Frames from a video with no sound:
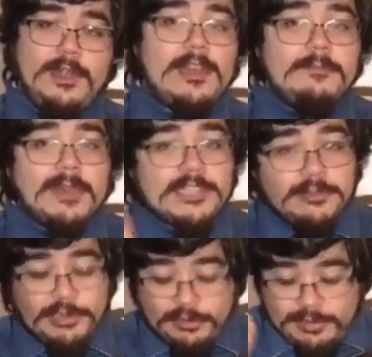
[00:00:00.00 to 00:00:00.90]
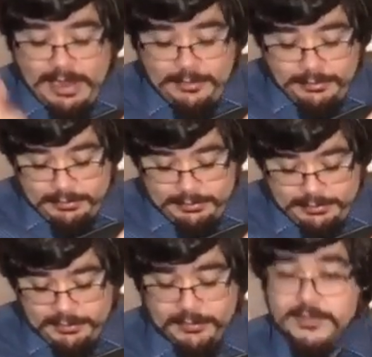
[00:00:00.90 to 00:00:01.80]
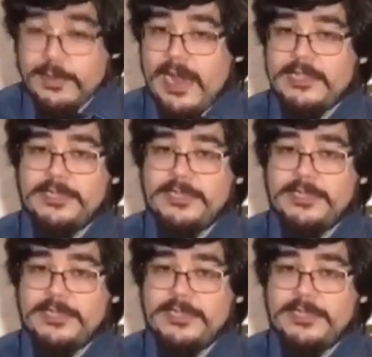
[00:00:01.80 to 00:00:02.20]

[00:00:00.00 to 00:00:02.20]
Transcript: Make sure when you go down, you scratch the